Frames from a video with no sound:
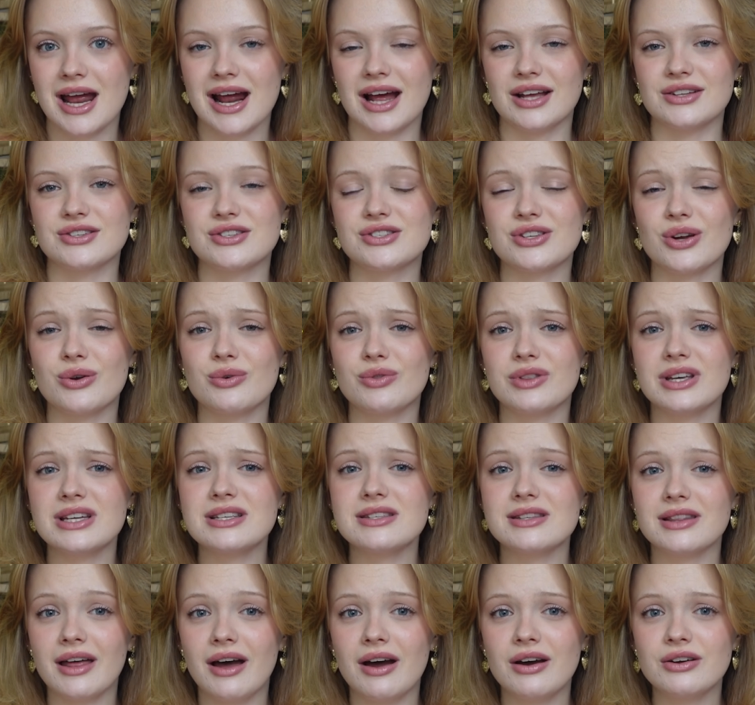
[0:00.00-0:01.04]
and so
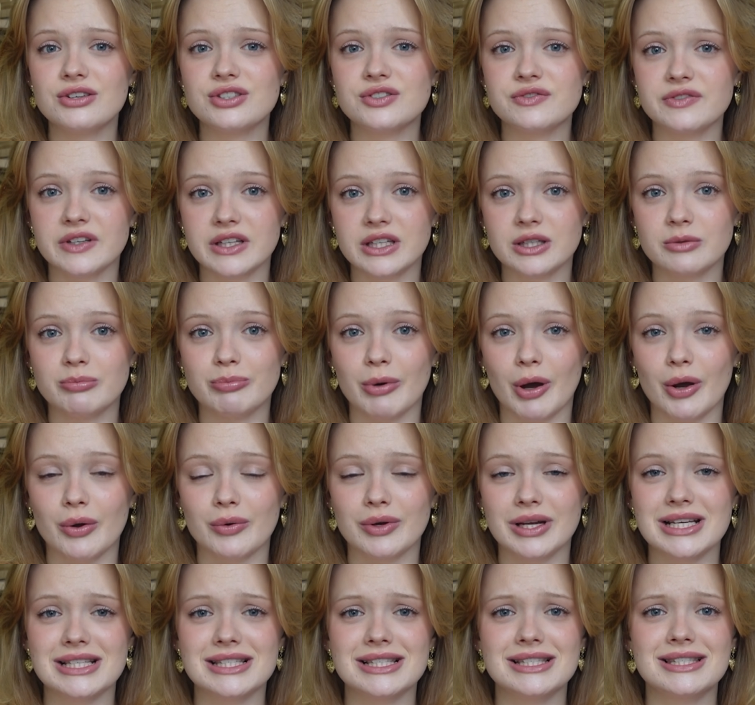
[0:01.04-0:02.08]
this large finger
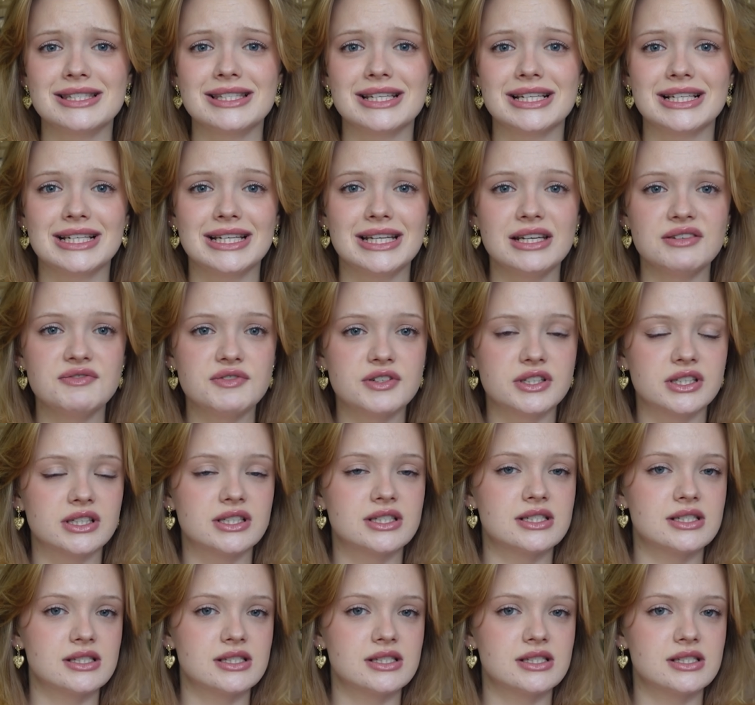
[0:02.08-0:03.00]
bone is a significant